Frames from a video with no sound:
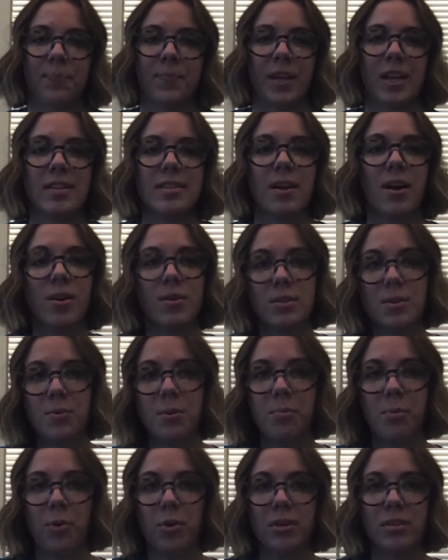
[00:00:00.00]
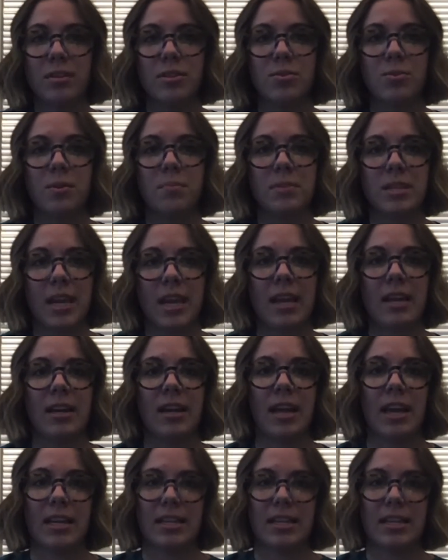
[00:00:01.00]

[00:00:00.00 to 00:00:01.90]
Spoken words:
It's also important to obtain a